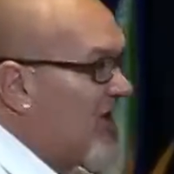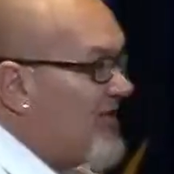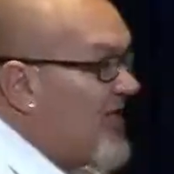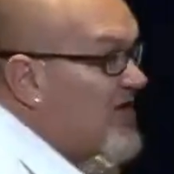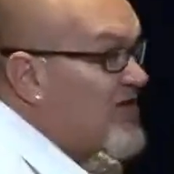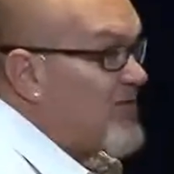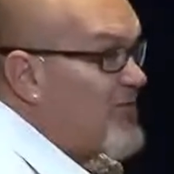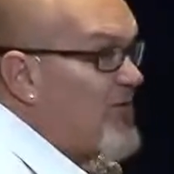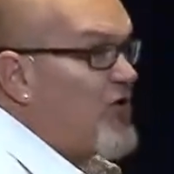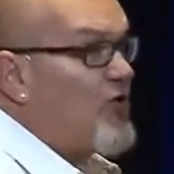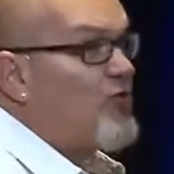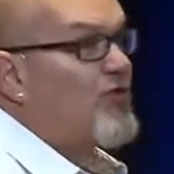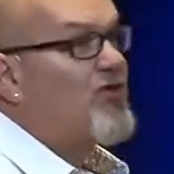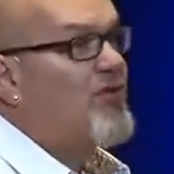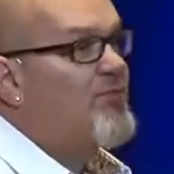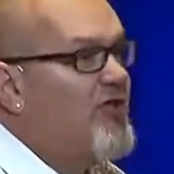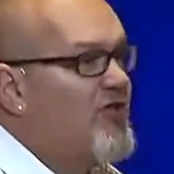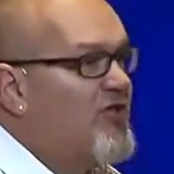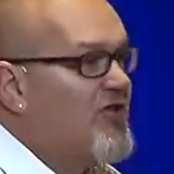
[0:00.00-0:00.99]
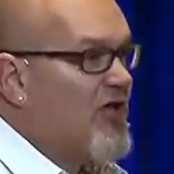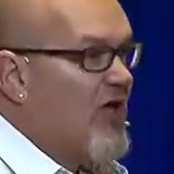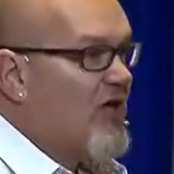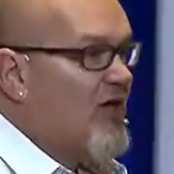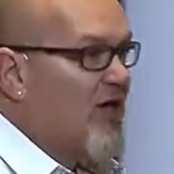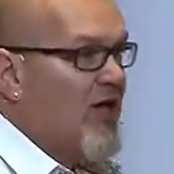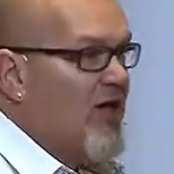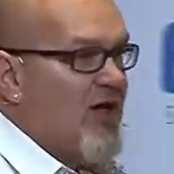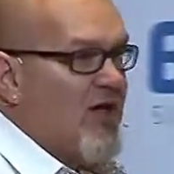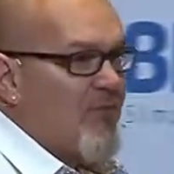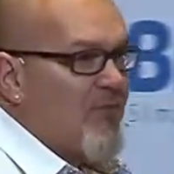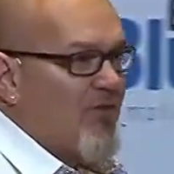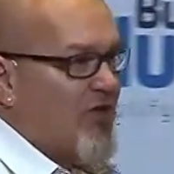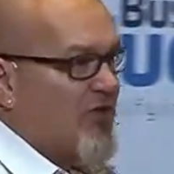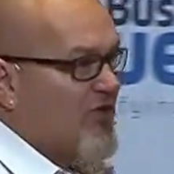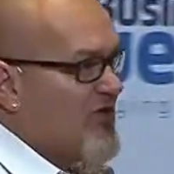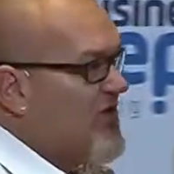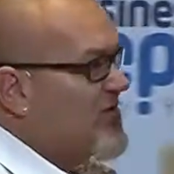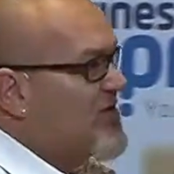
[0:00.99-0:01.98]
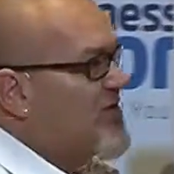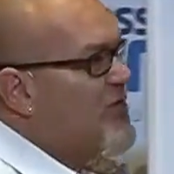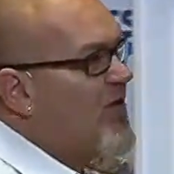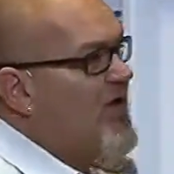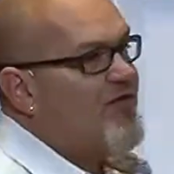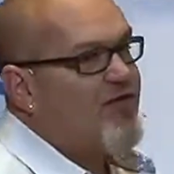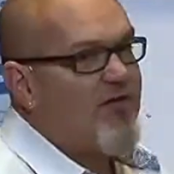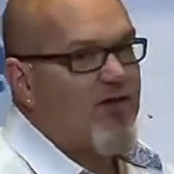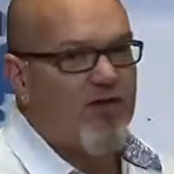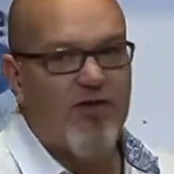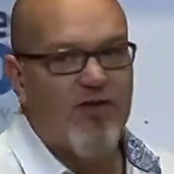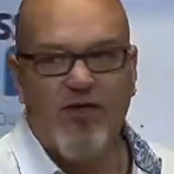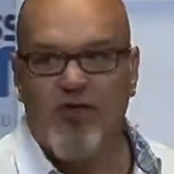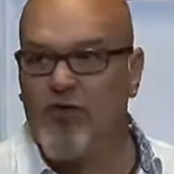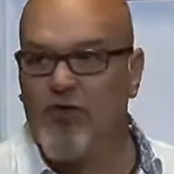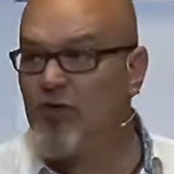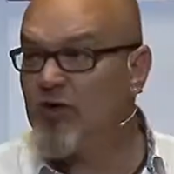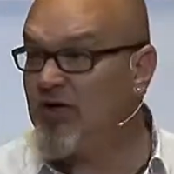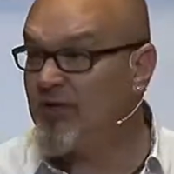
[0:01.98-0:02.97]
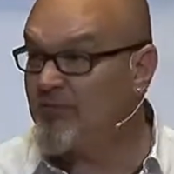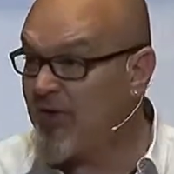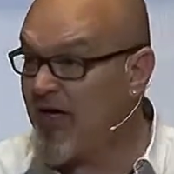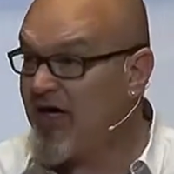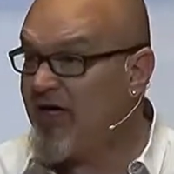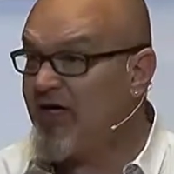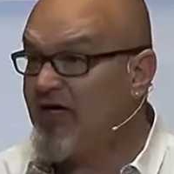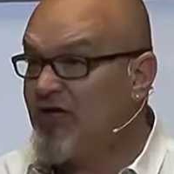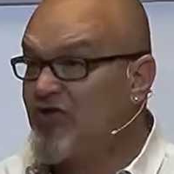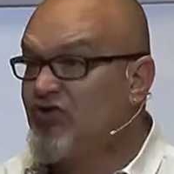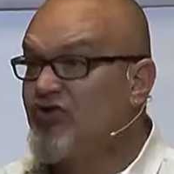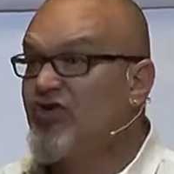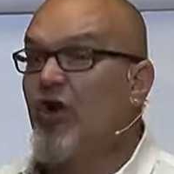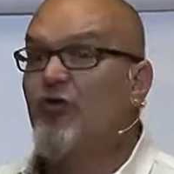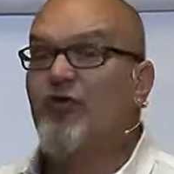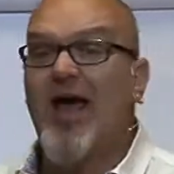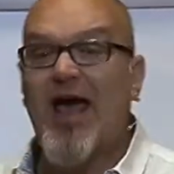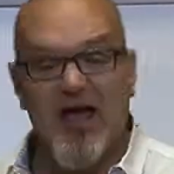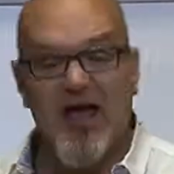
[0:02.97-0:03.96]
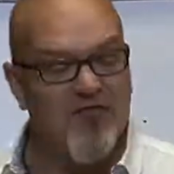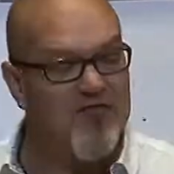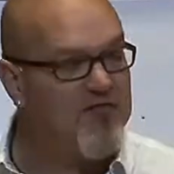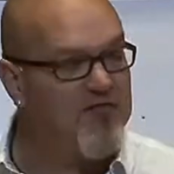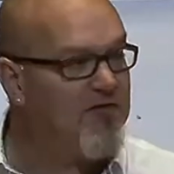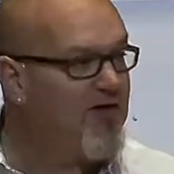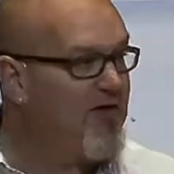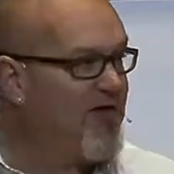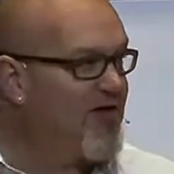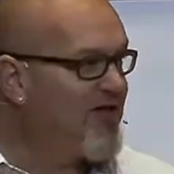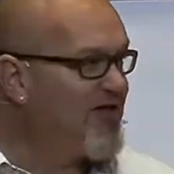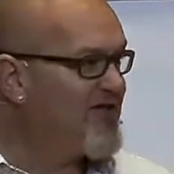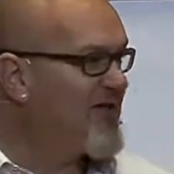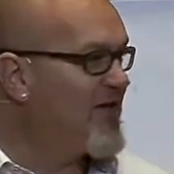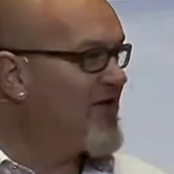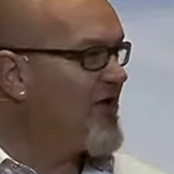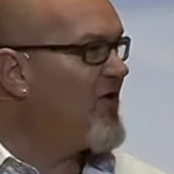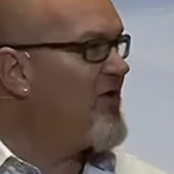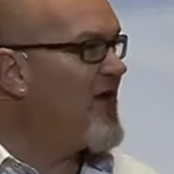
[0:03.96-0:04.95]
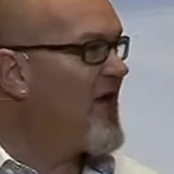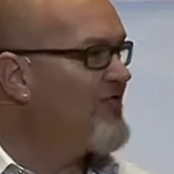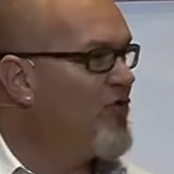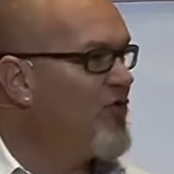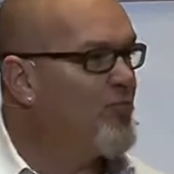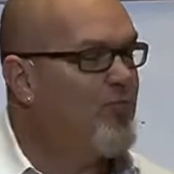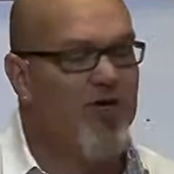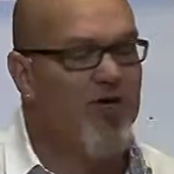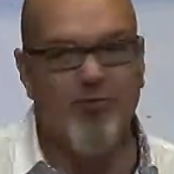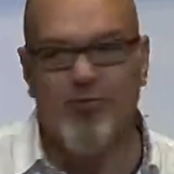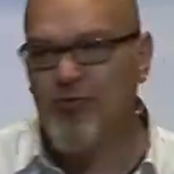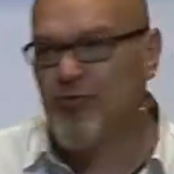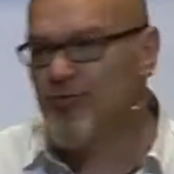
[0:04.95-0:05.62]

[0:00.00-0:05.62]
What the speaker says: has to be you as the business owner, because that's the one thing that your competitors don't have, is they don't have your people.